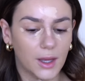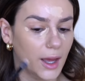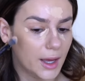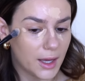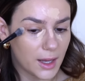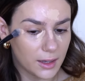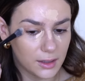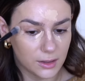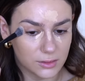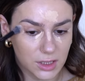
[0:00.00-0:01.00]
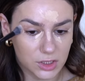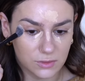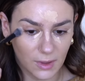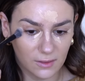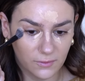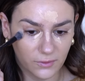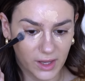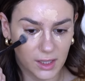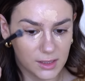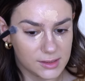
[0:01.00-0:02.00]
I, you know, touched my
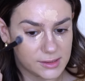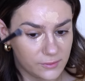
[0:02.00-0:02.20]
face.